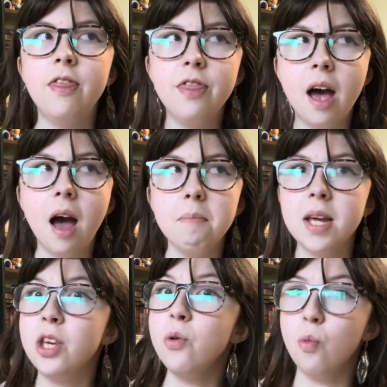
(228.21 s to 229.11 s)
that
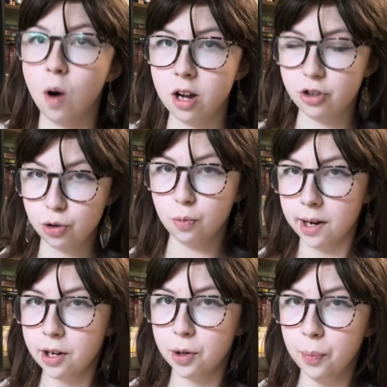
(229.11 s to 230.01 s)
make you want to
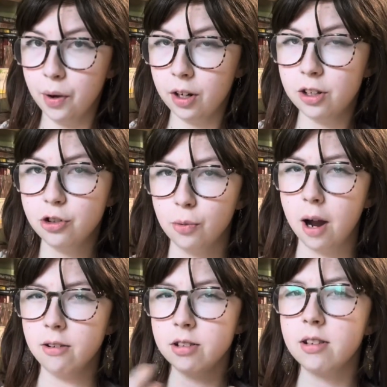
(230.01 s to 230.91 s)
write your book.
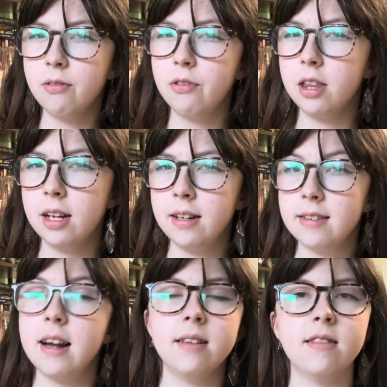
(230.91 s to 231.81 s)
Surround yourself with things
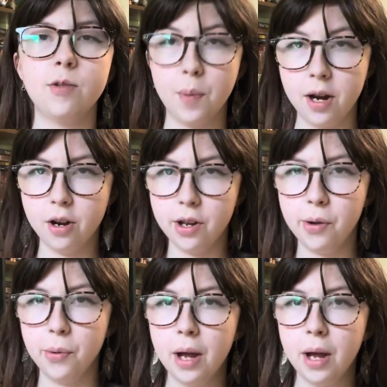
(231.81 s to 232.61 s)
that inspire you.